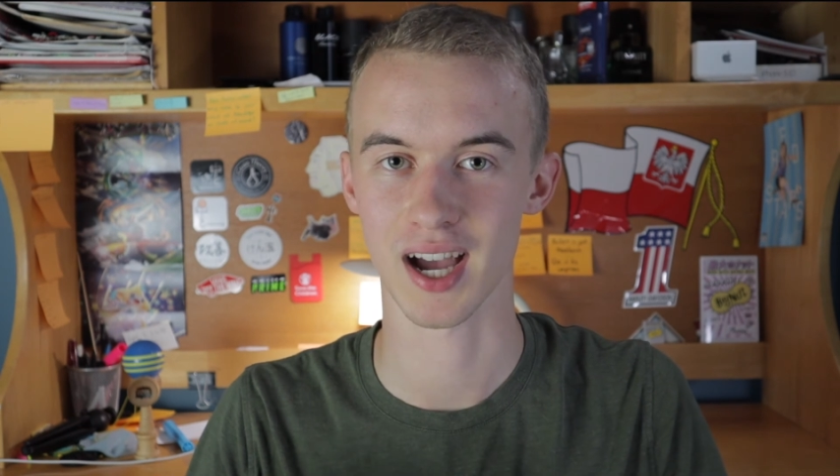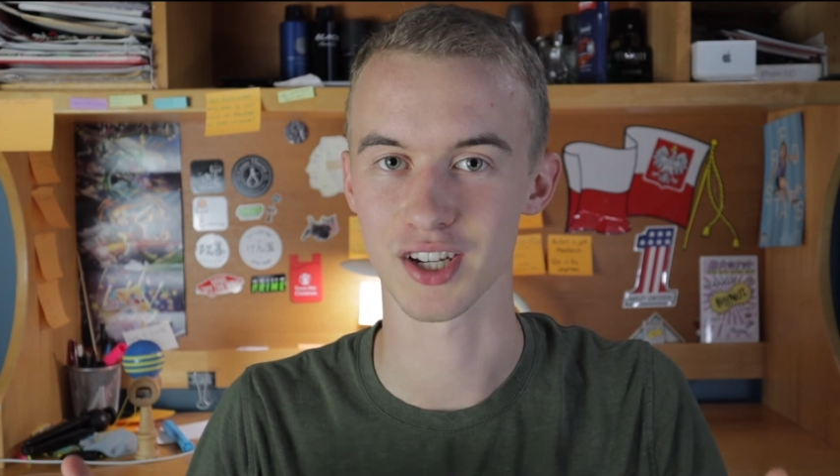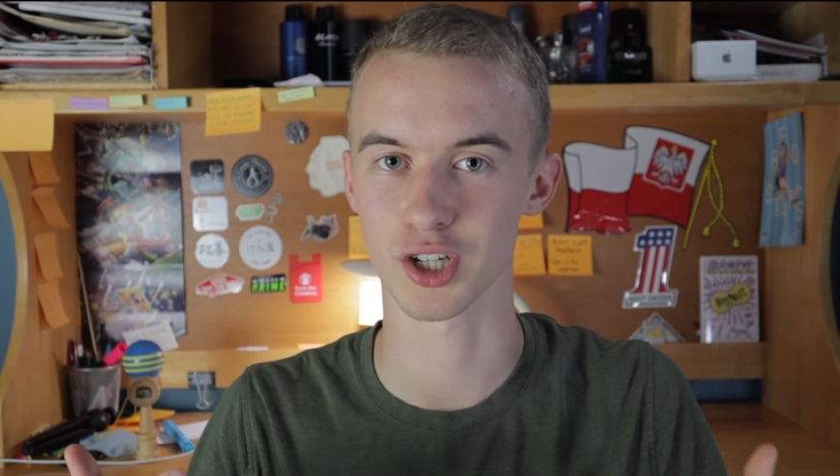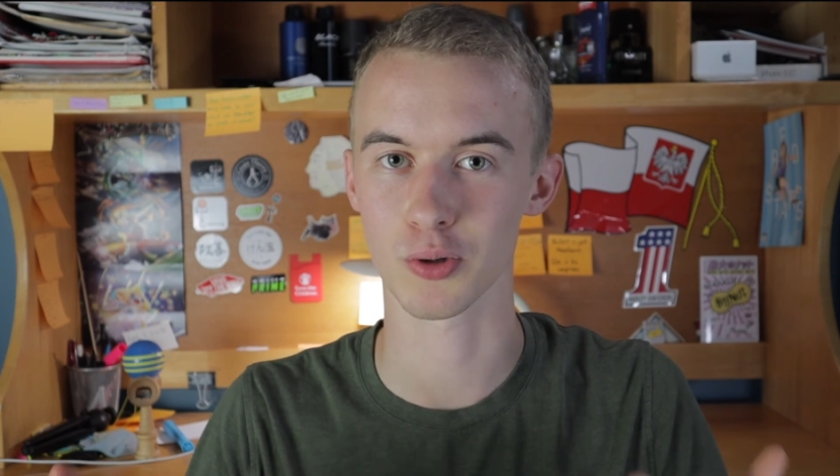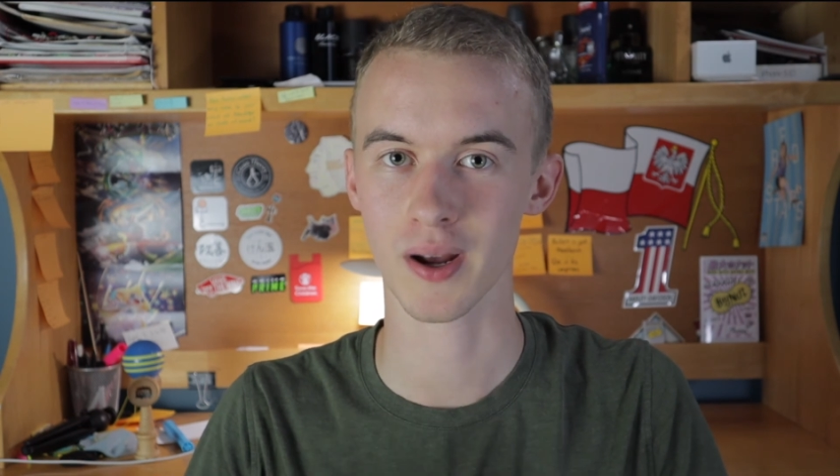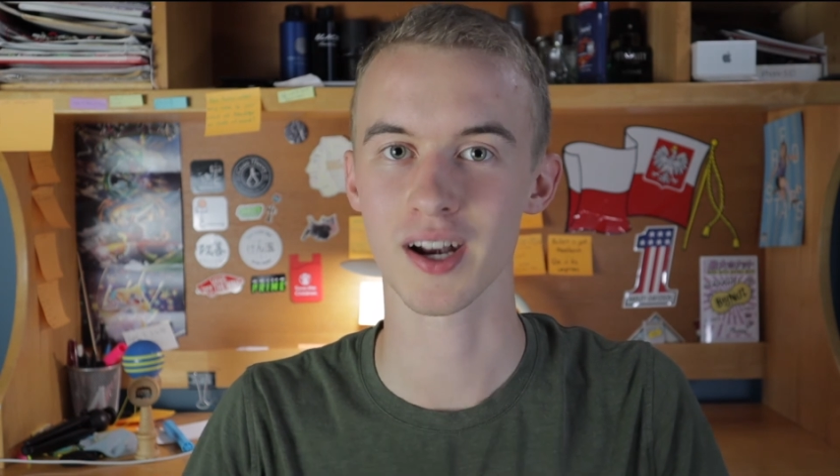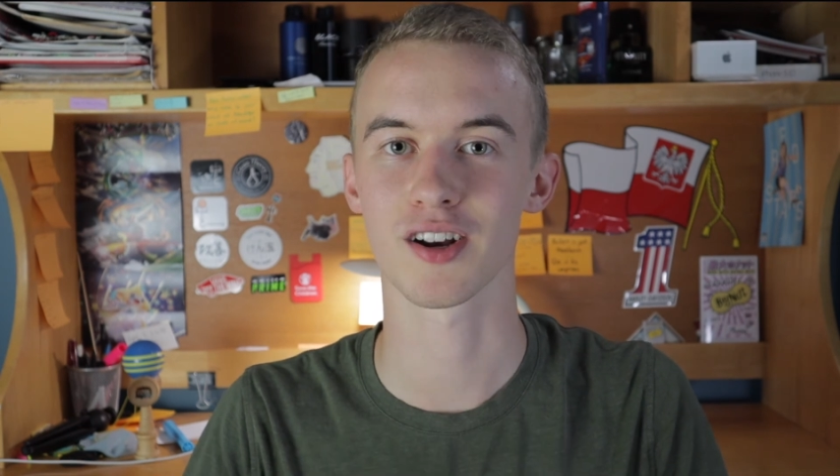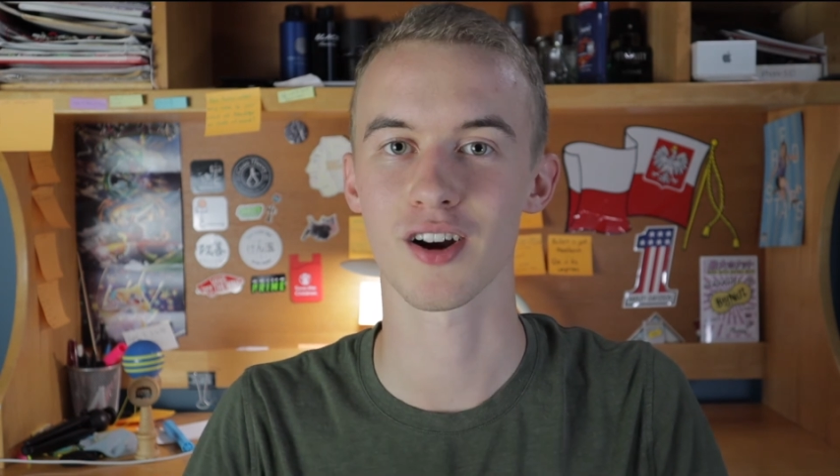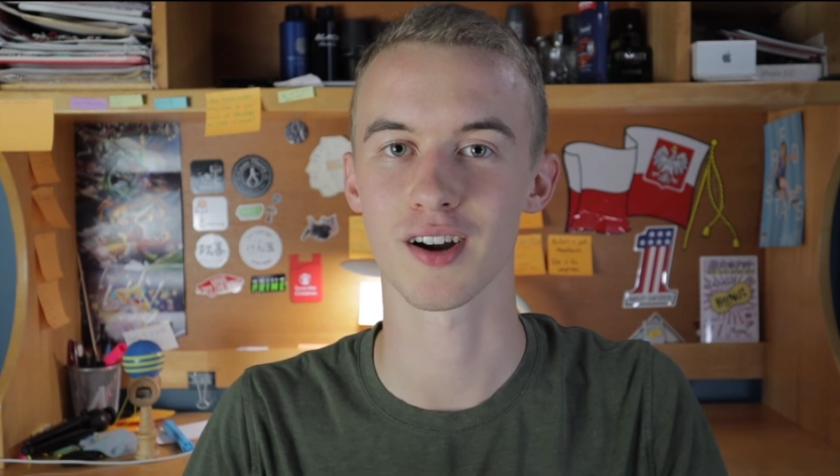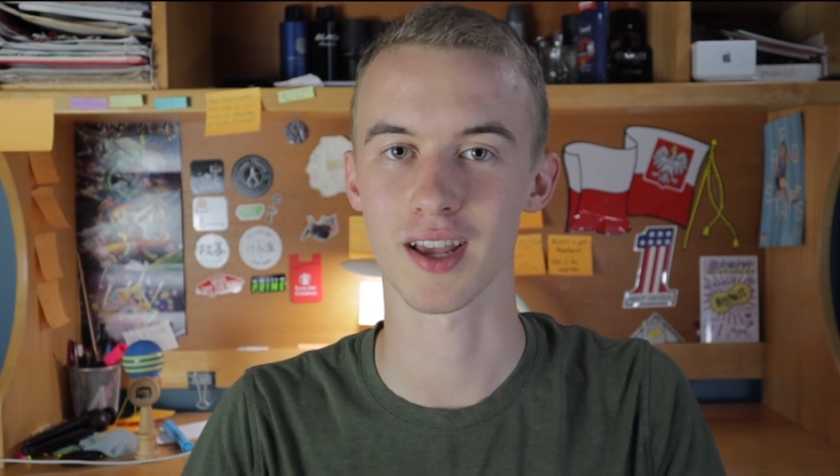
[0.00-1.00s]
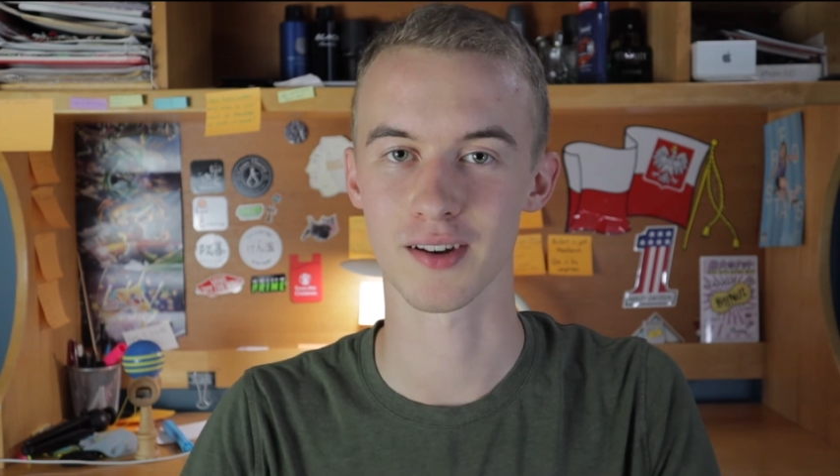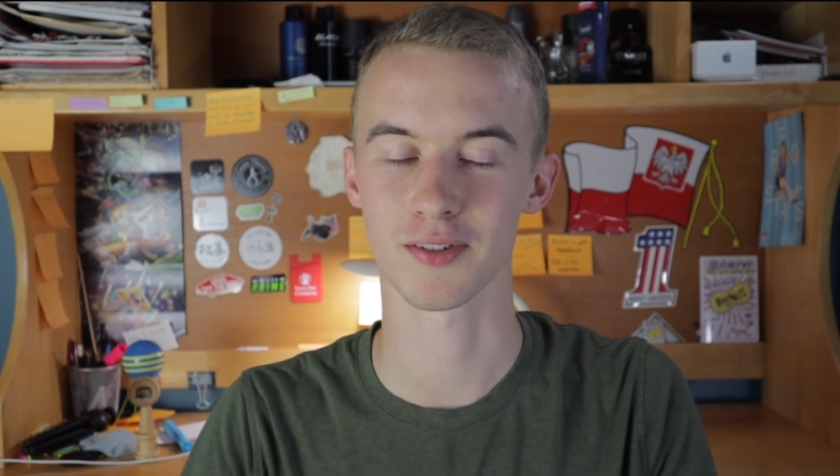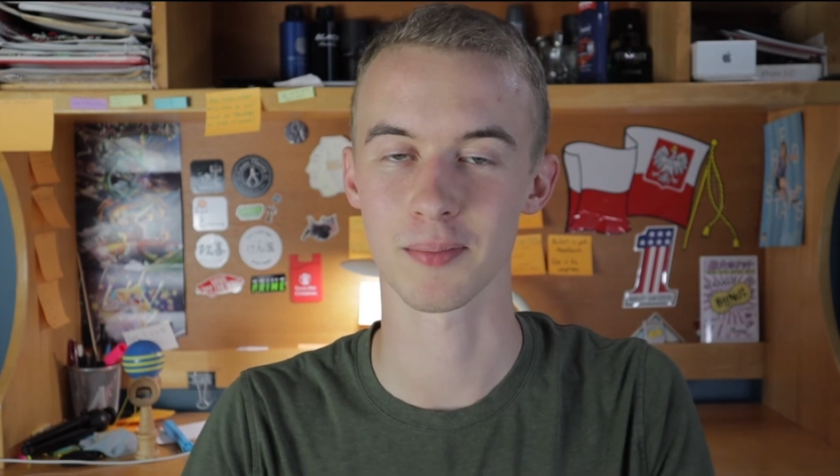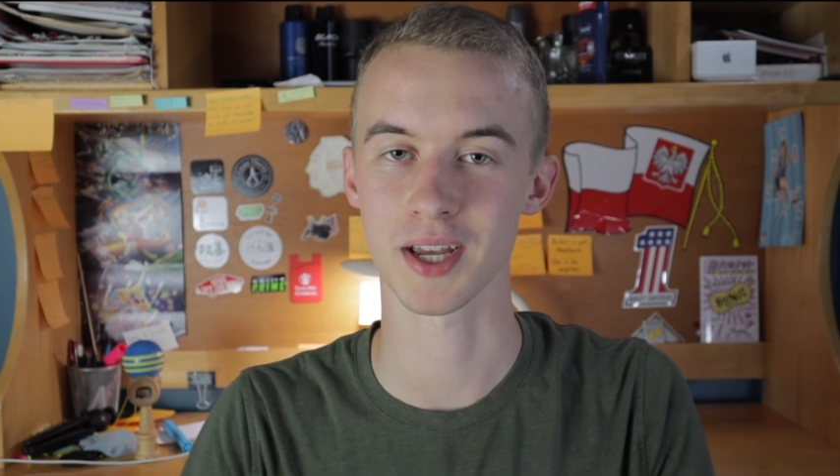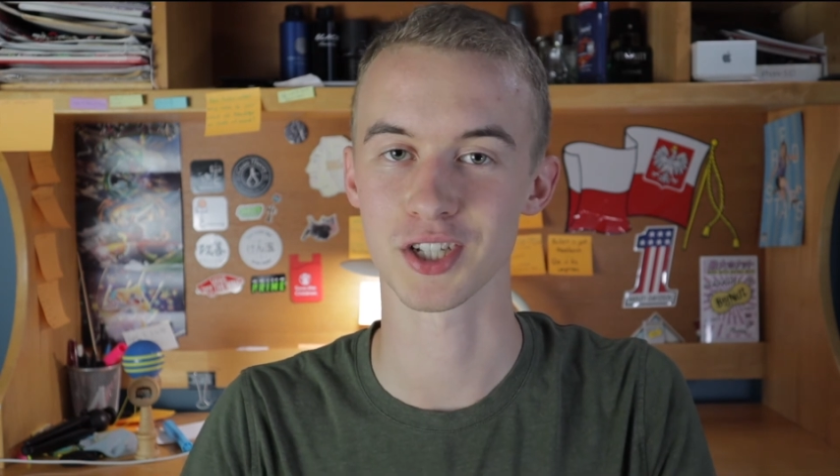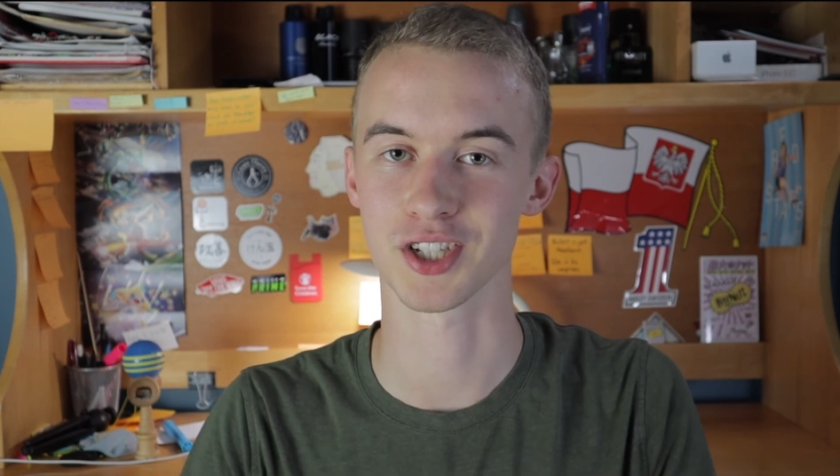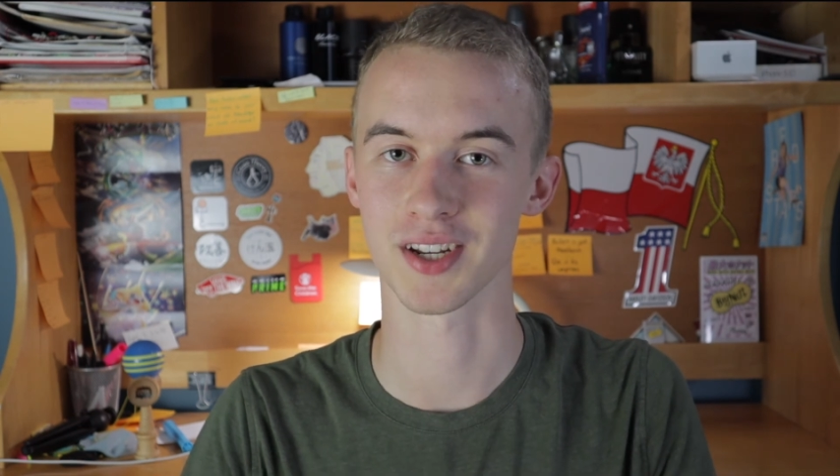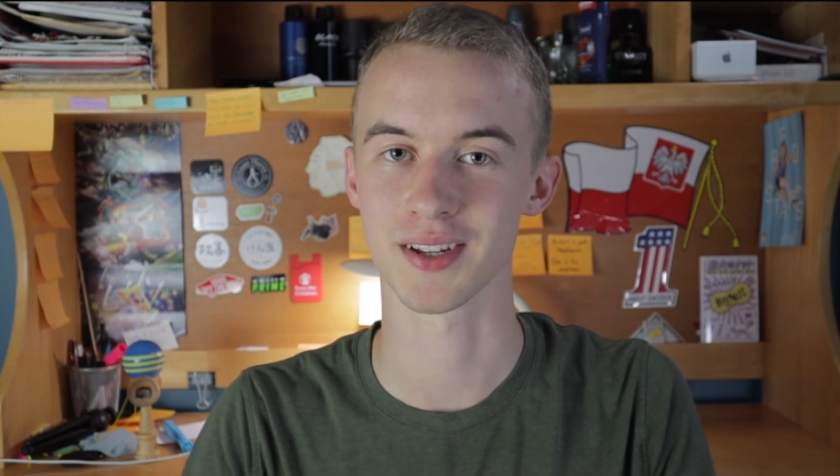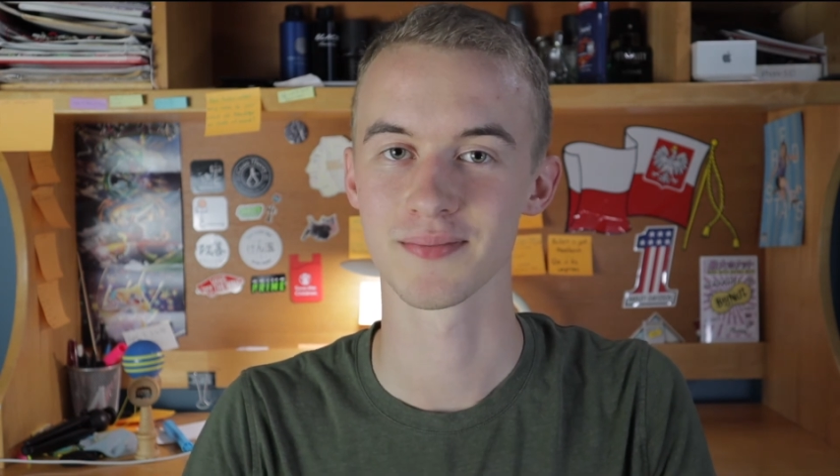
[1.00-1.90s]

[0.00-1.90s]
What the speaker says: on your credit card information.